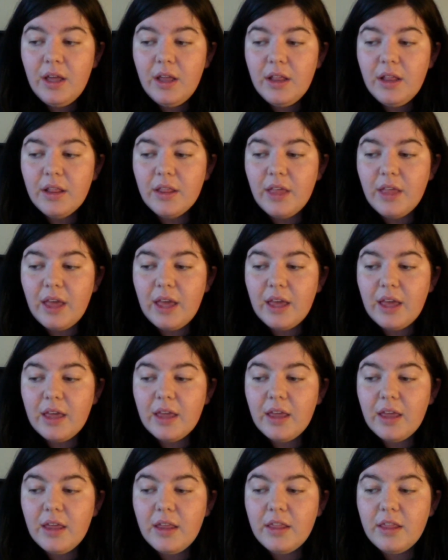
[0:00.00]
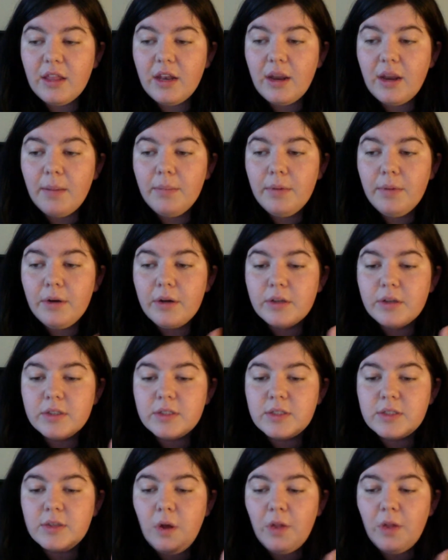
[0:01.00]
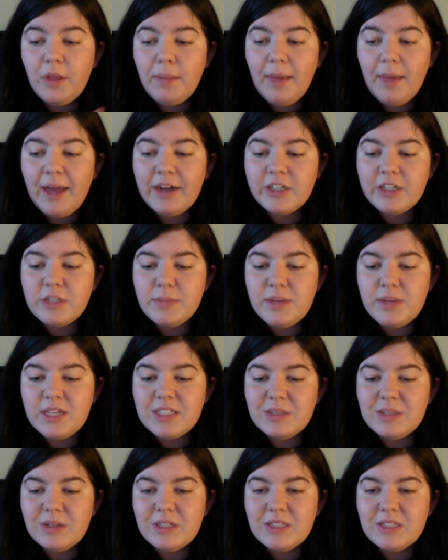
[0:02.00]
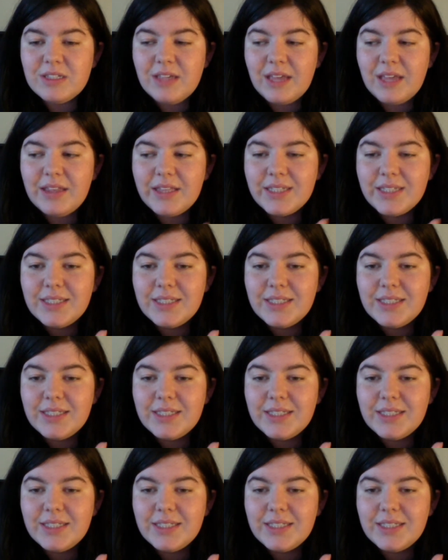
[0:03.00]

like, the numbers only matter to me is where it's like,